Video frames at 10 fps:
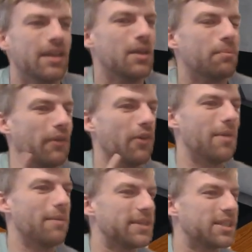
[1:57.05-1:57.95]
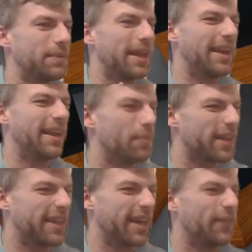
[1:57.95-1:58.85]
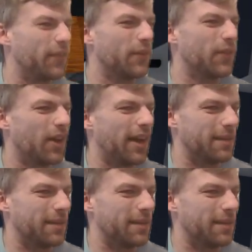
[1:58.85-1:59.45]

But remember to be a little bit careful with your hiding